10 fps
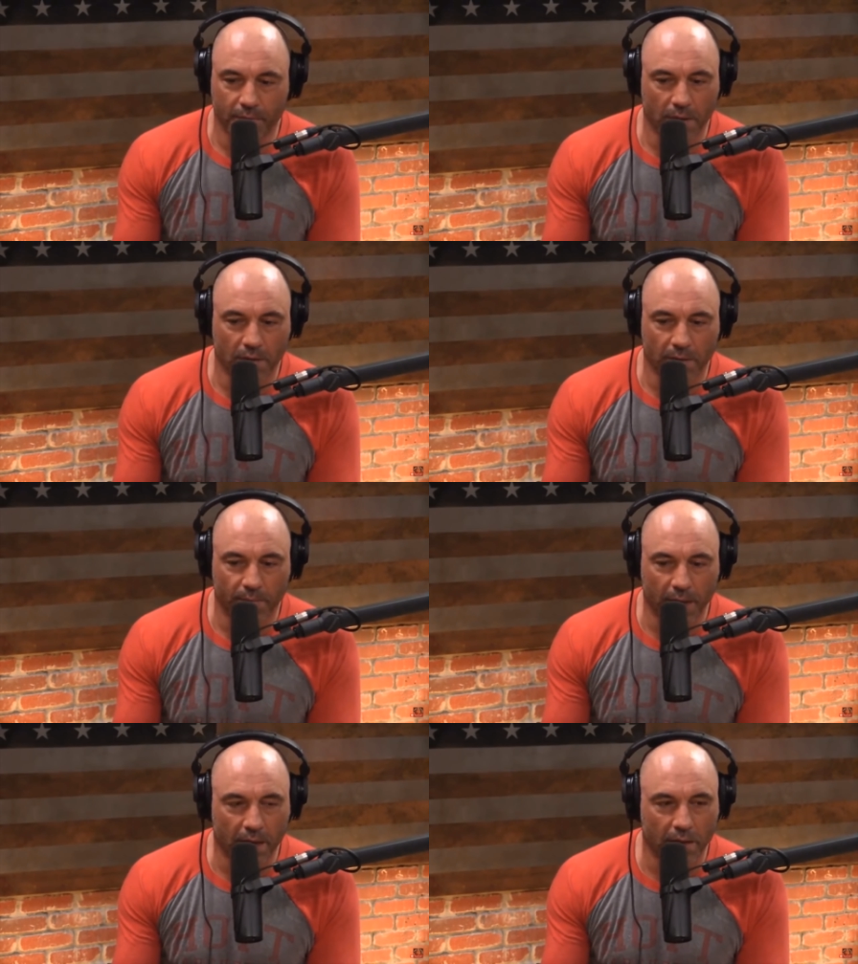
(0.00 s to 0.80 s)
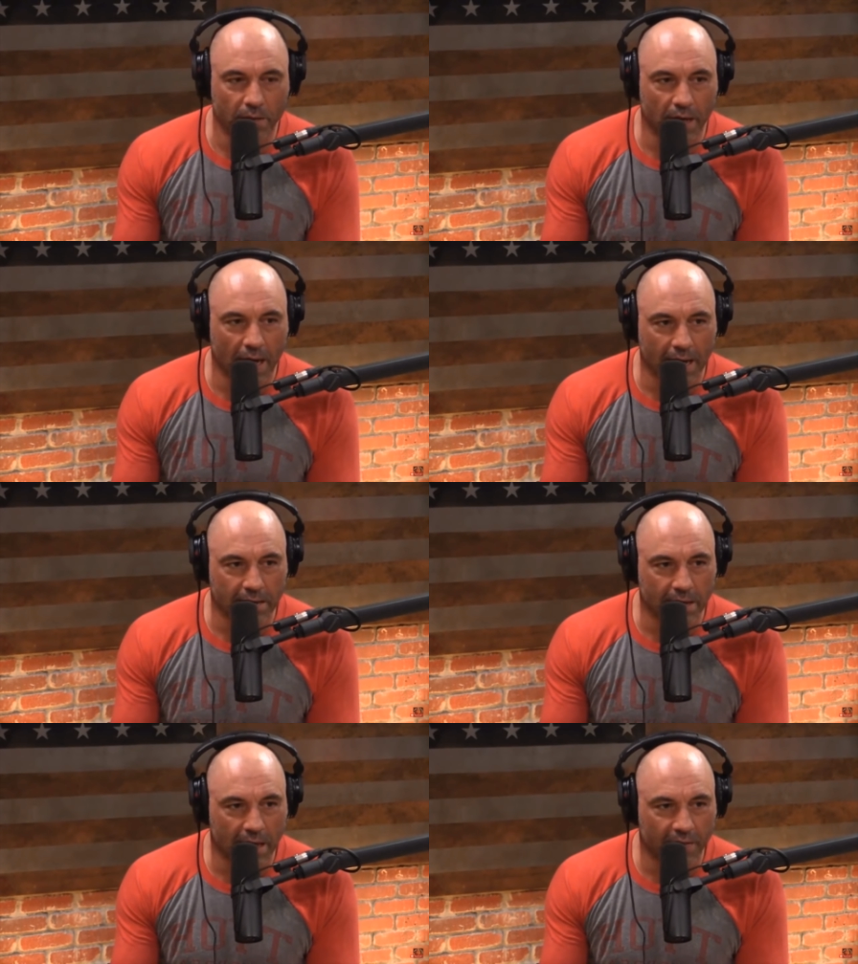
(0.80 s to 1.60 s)
Depending on who you
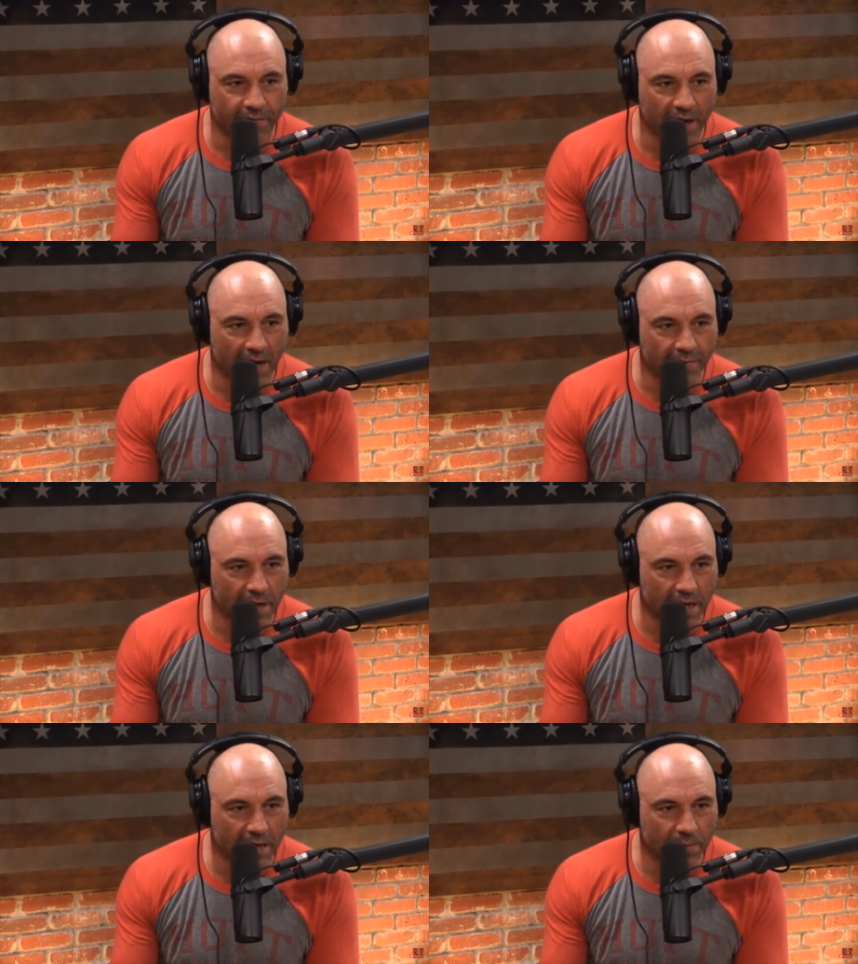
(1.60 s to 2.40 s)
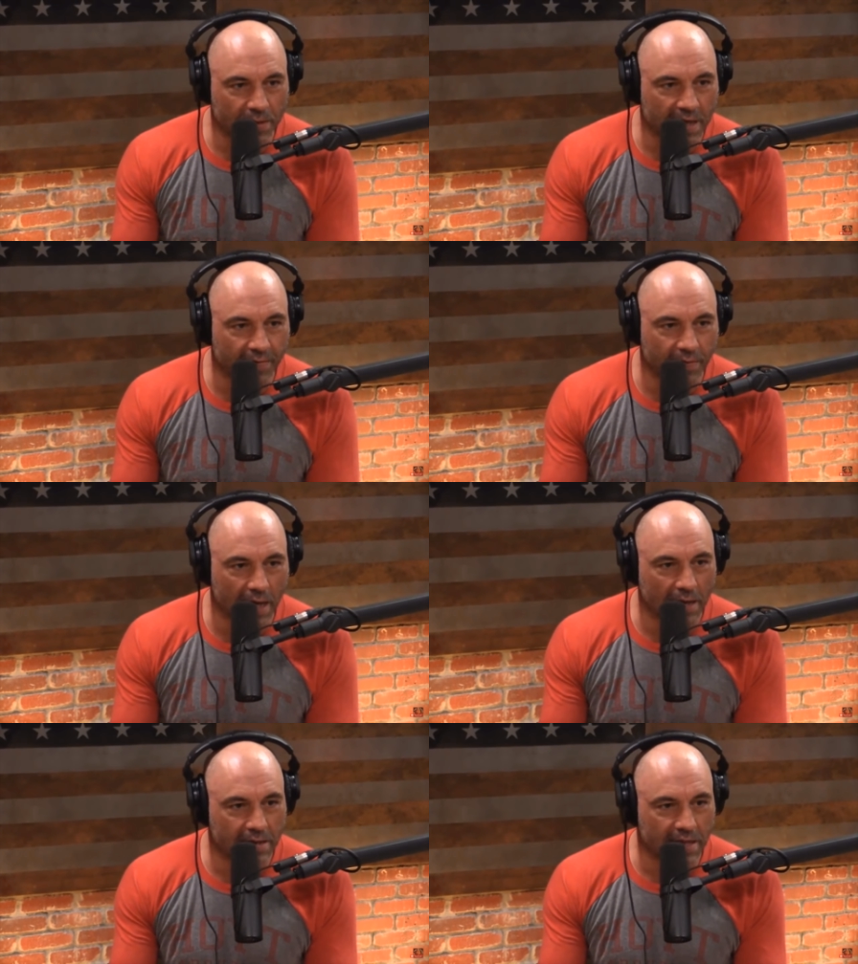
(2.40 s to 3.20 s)
ask, 95 or 90%,
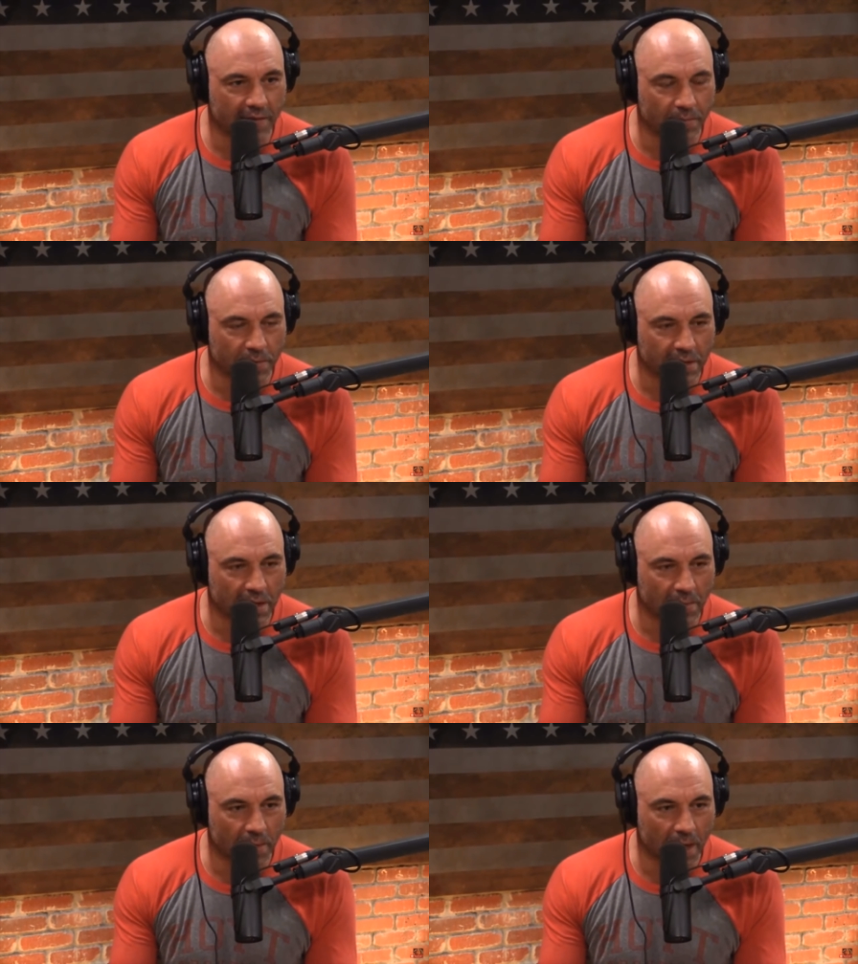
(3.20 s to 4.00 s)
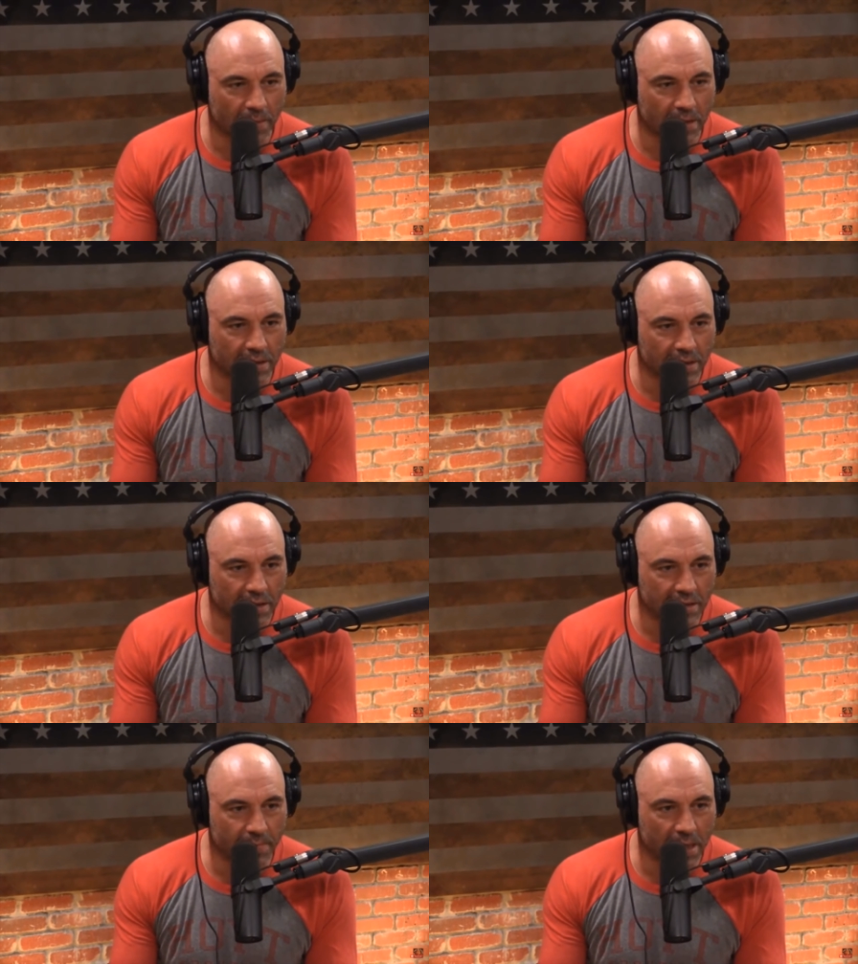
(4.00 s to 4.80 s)
97% of the population
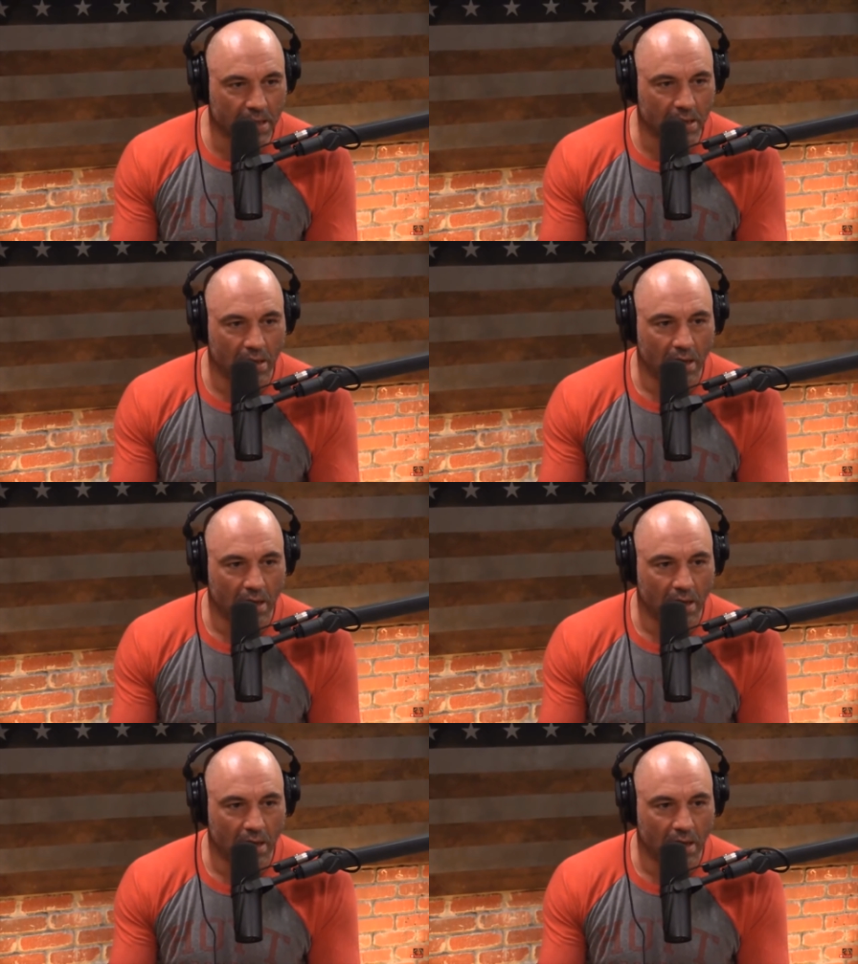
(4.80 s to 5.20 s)
eats meat.